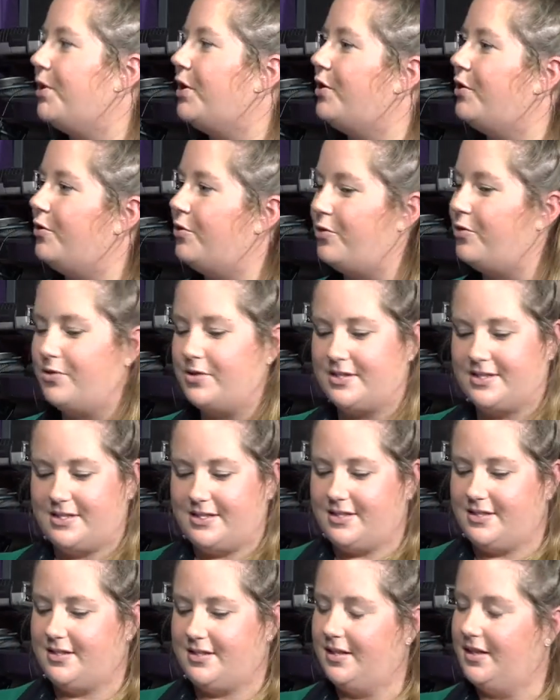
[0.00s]

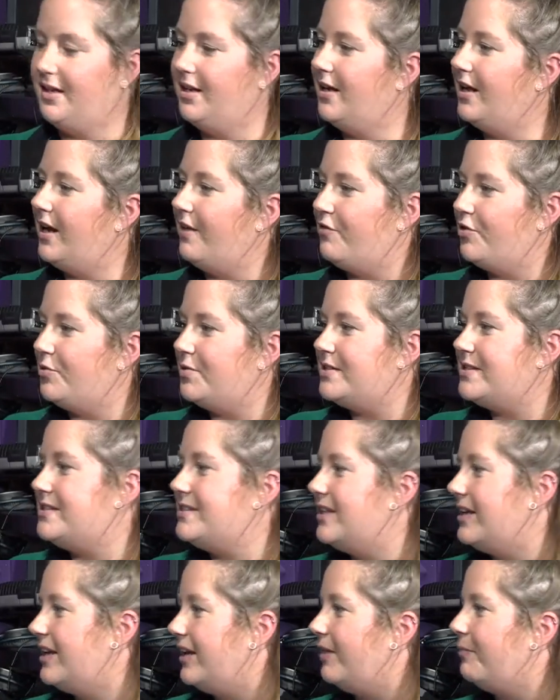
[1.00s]
pose, mm-hmm. everyone's
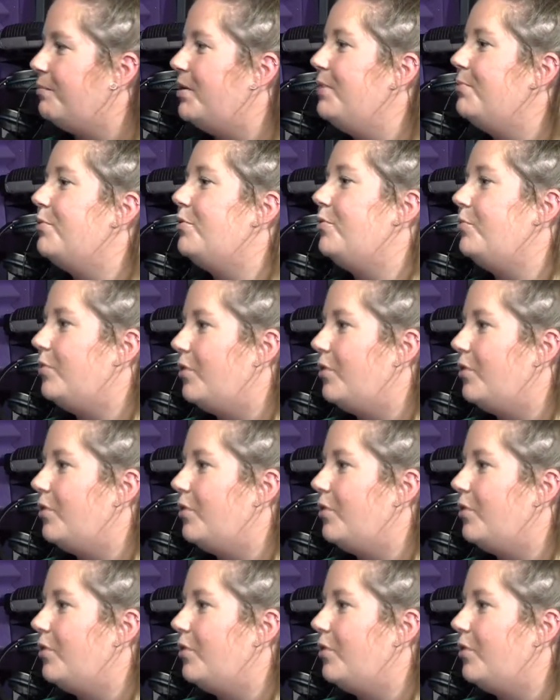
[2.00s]
sitting, people